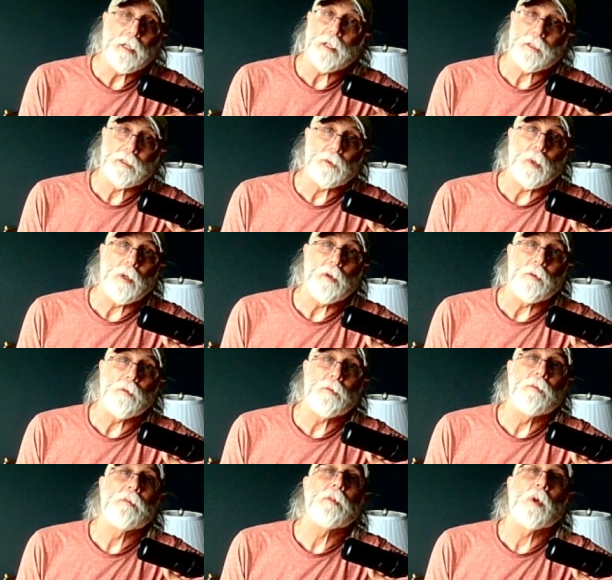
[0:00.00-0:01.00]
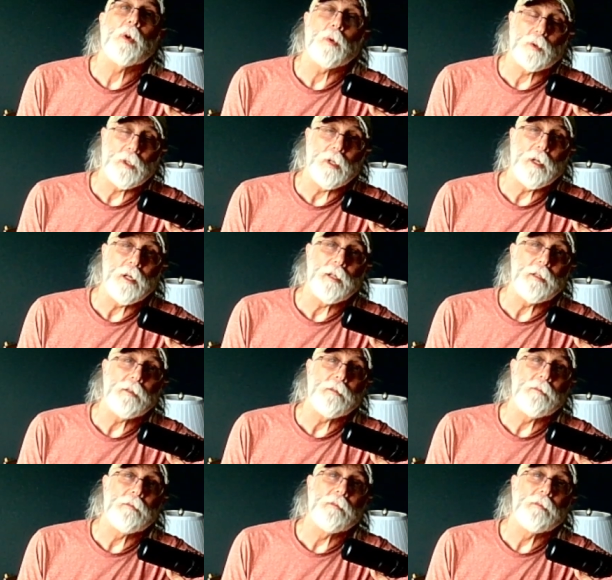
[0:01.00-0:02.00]
S12
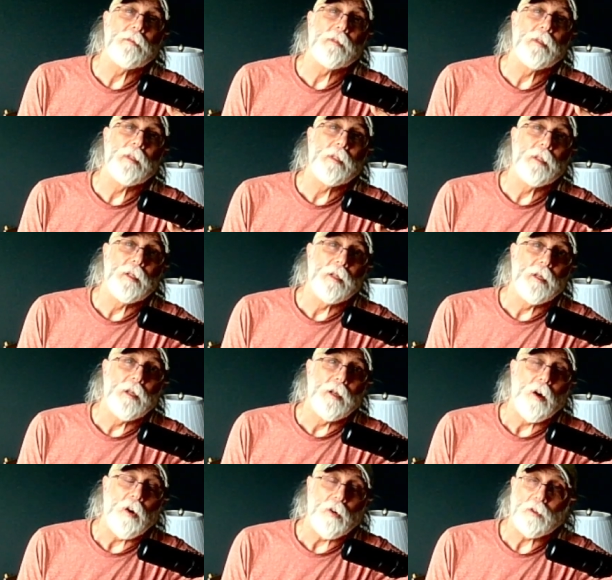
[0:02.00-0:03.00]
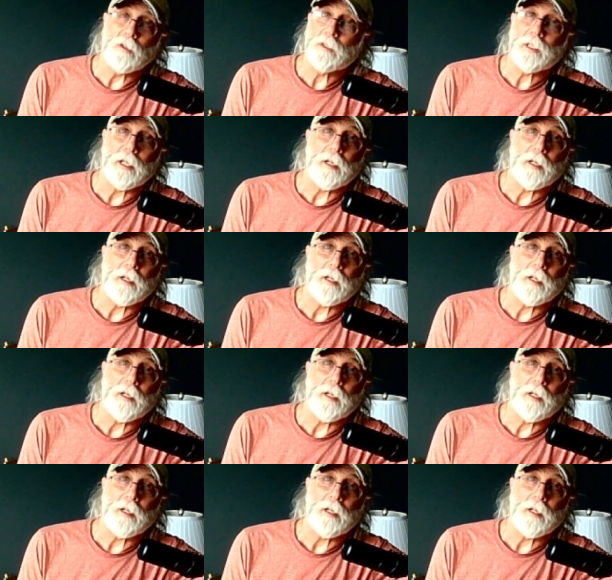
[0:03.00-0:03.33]
Coastline all set